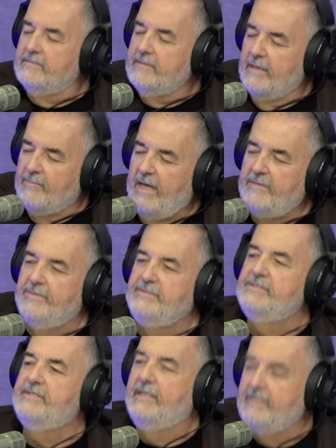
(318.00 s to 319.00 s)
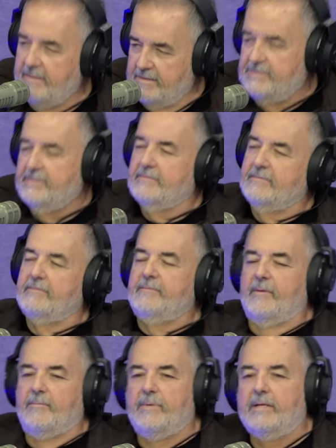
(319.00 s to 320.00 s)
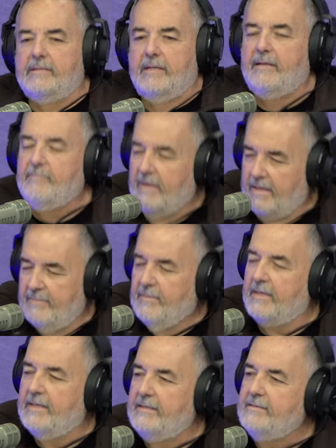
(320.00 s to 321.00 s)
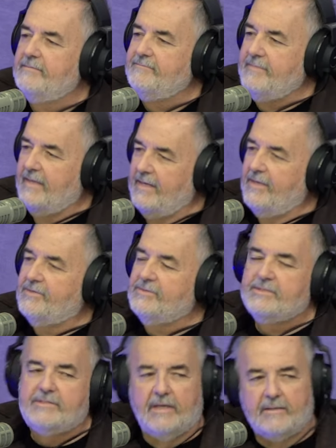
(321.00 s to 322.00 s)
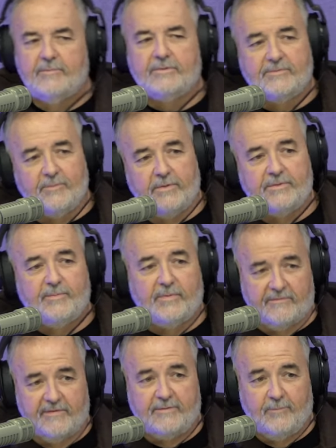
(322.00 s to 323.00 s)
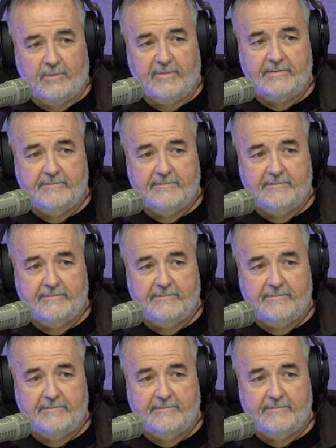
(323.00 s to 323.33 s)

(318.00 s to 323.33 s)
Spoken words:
come out and said this, but in my mind, here's Tom Griswold's perfect woman.